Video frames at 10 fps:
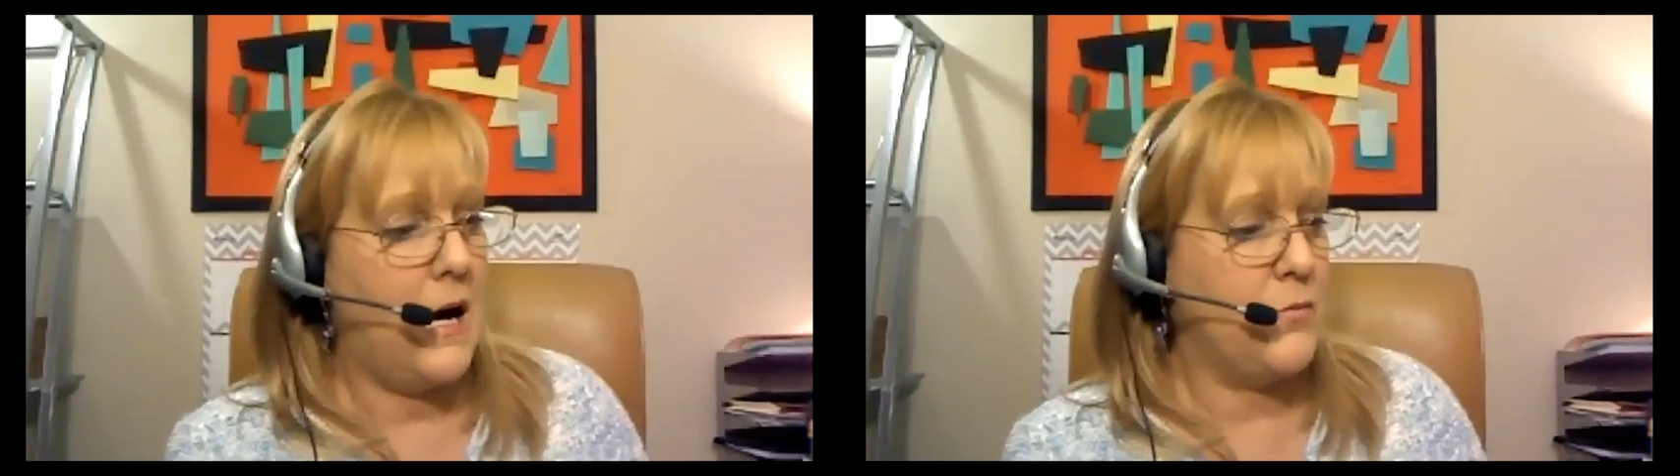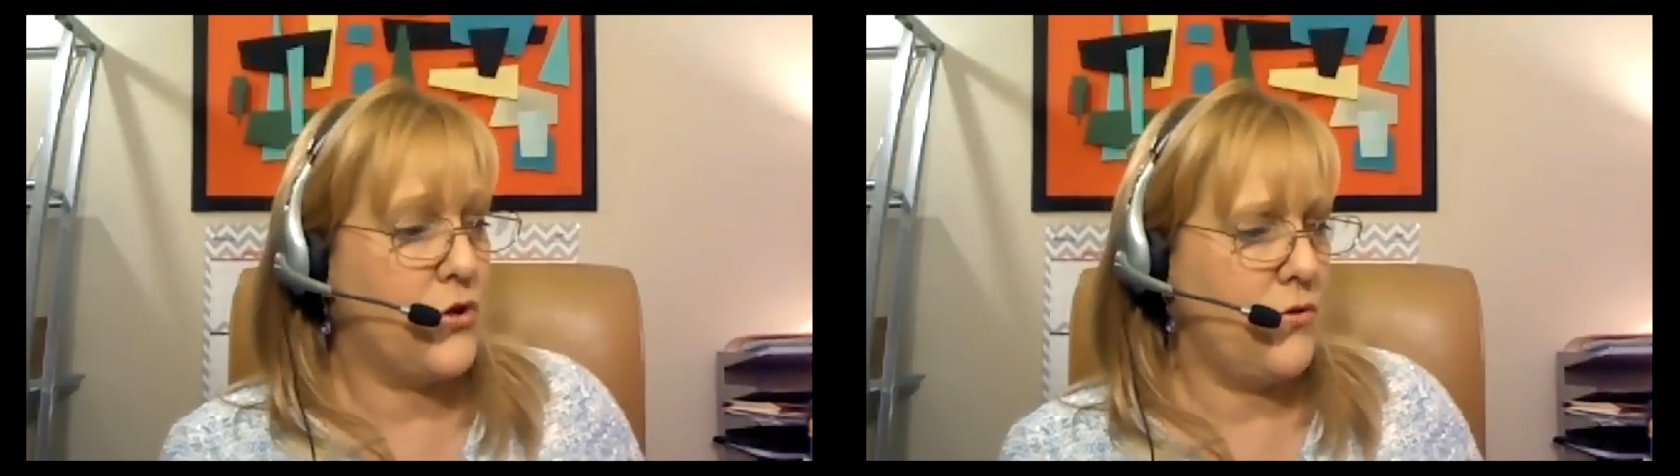
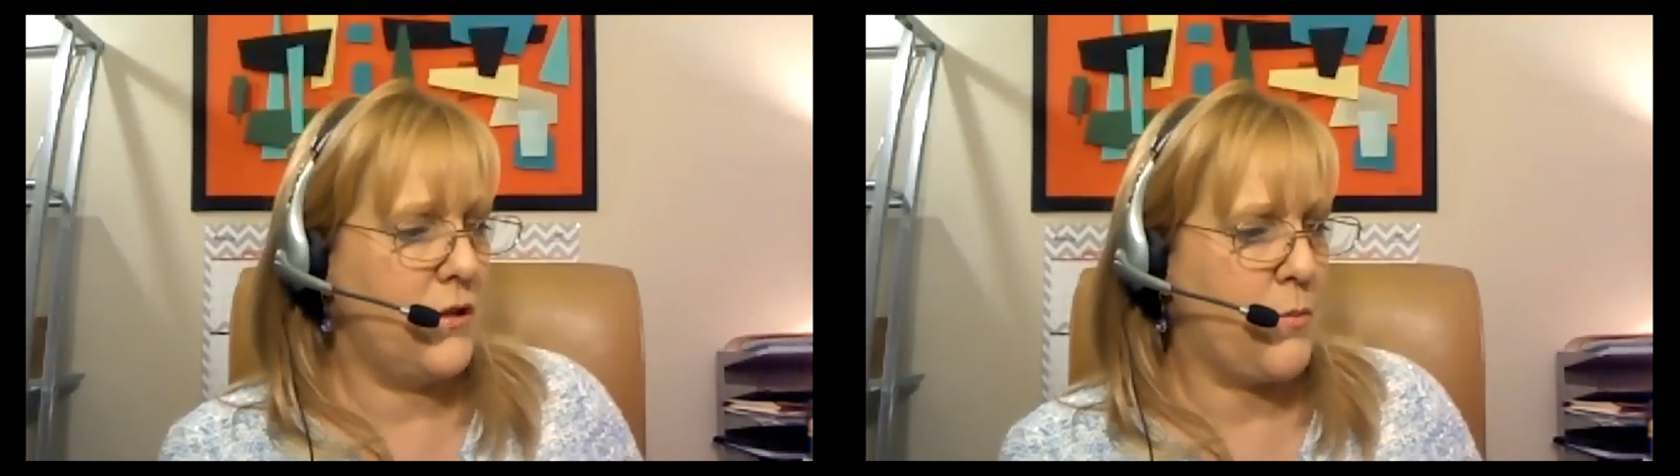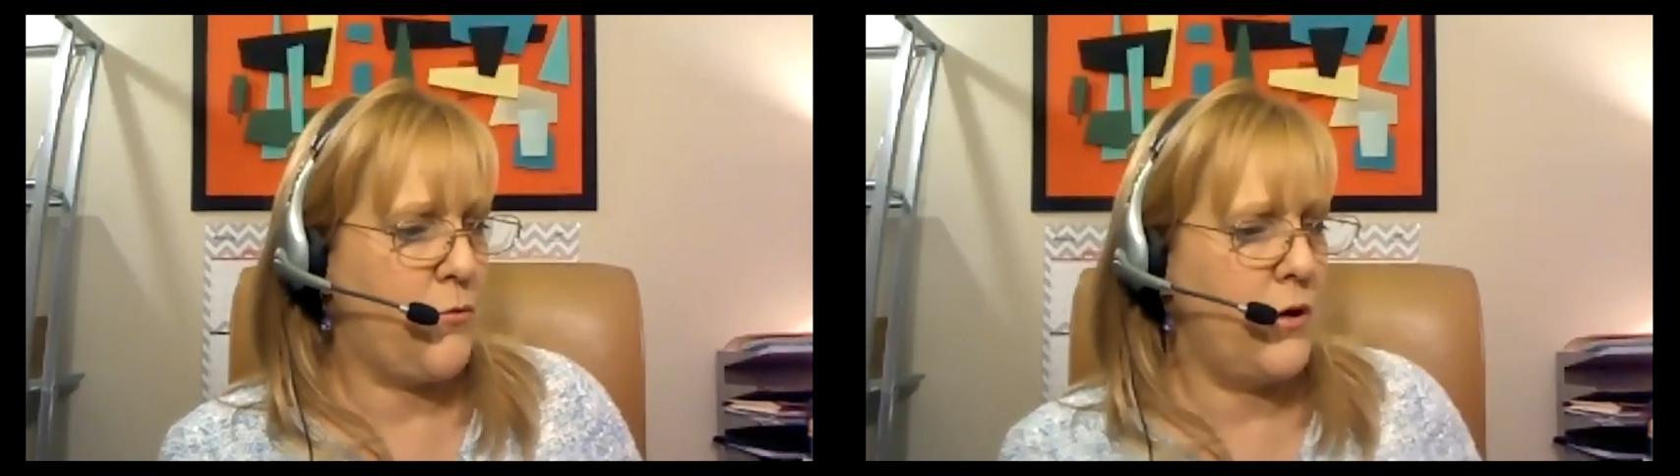I'm sure
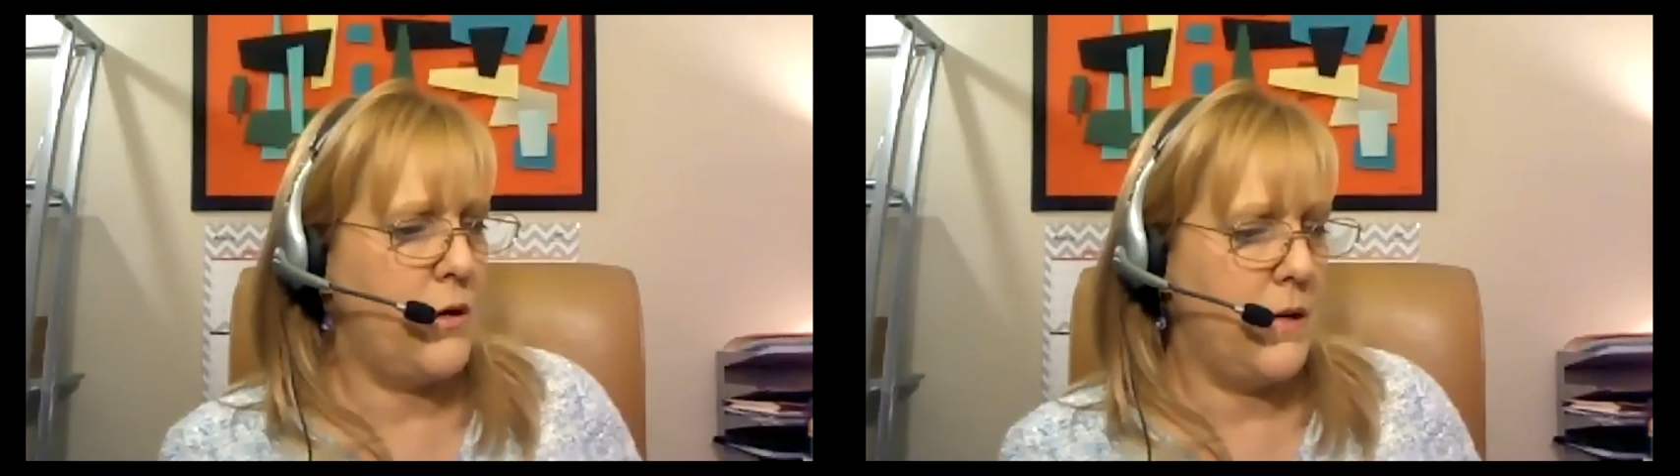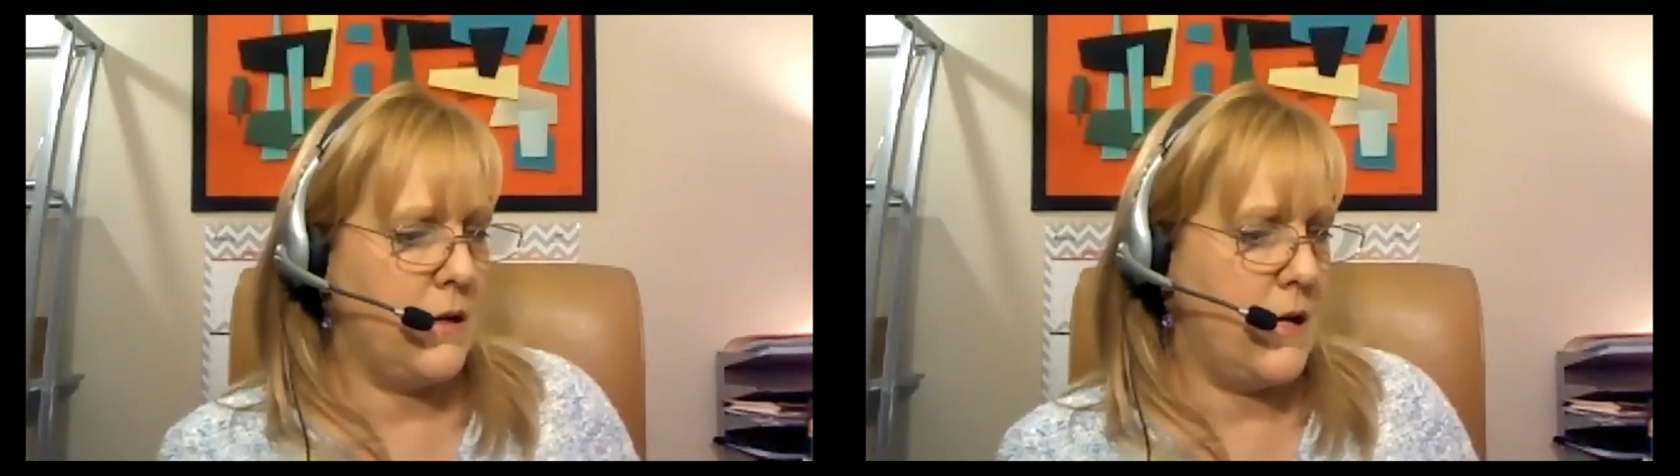that's a pretty
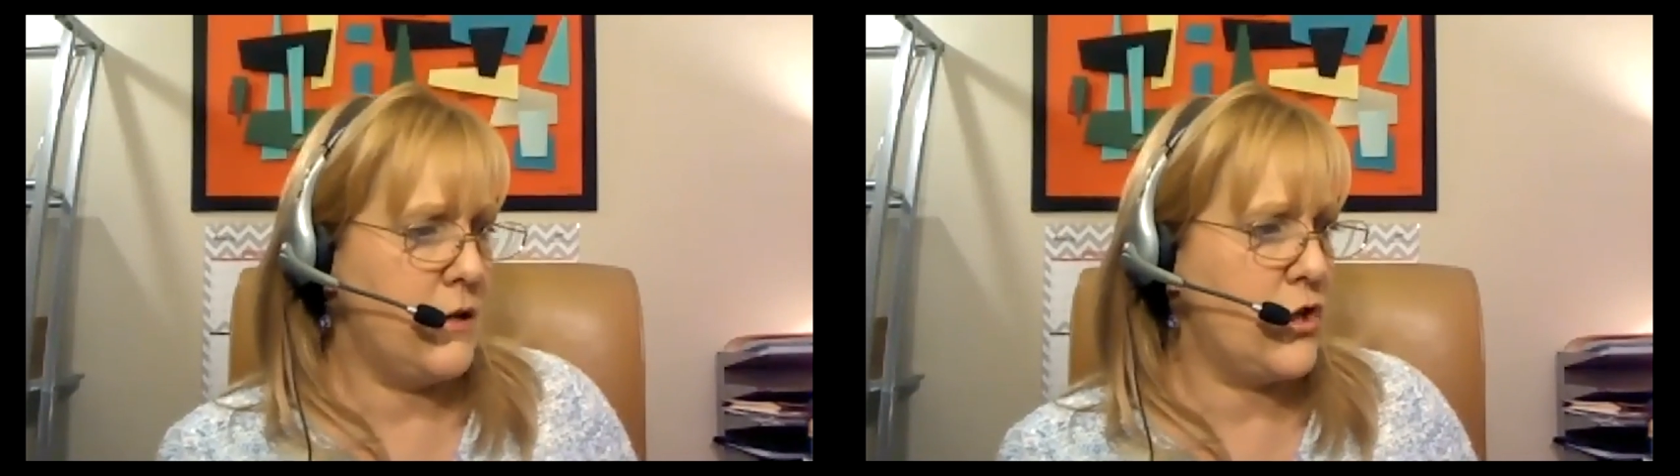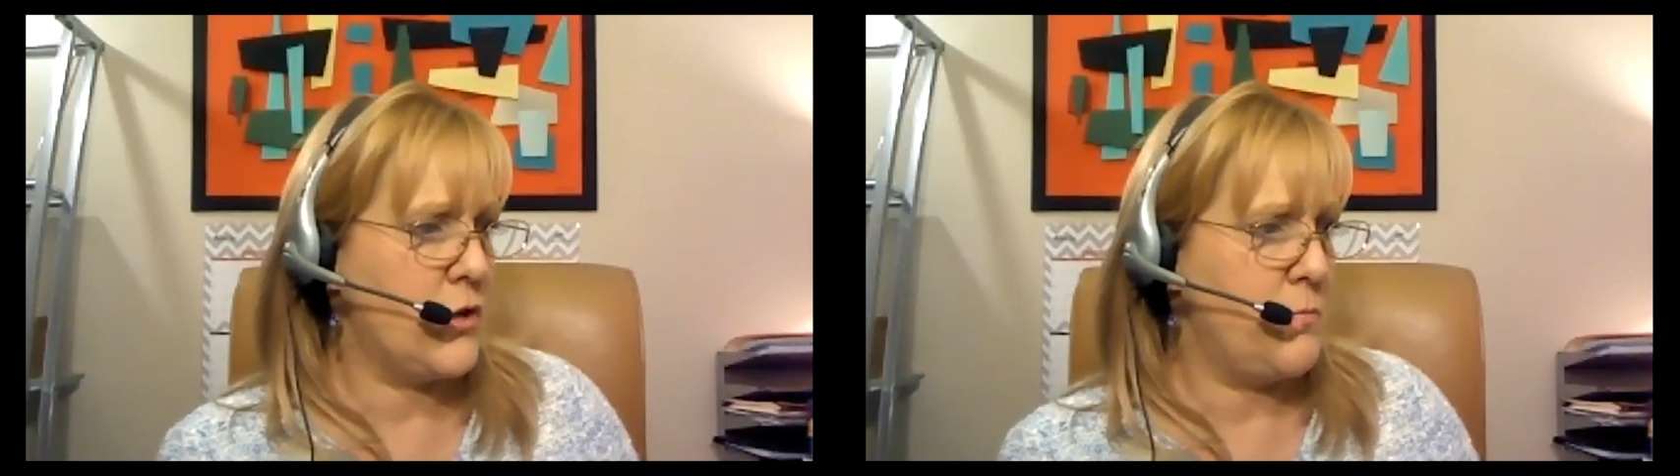big
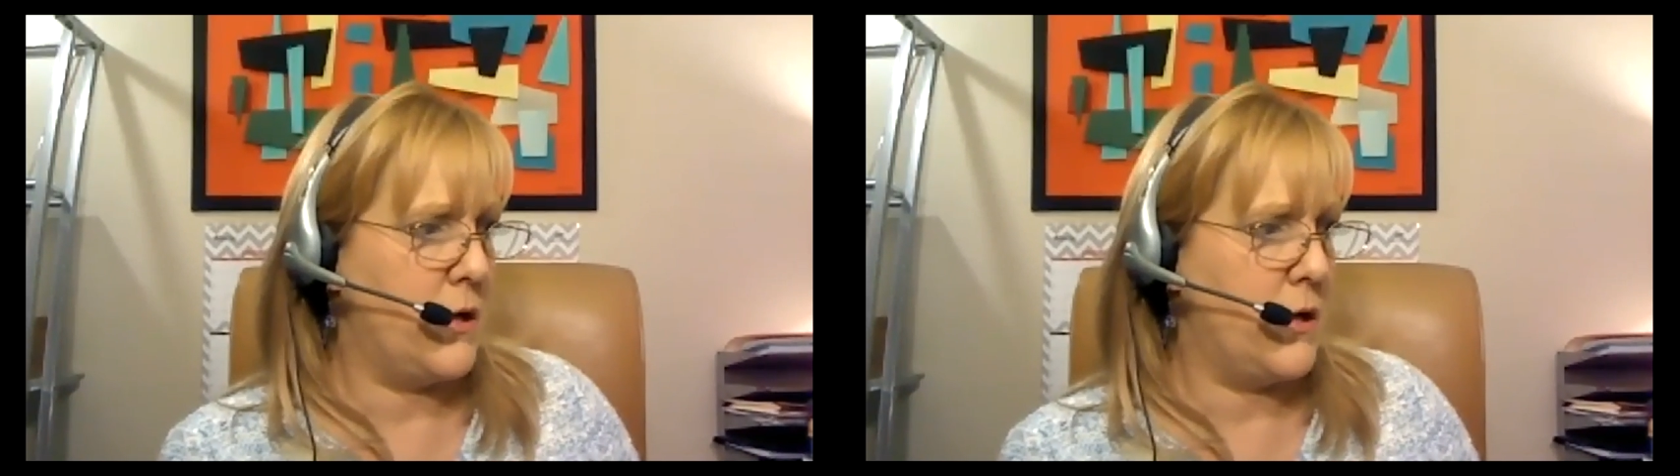niche,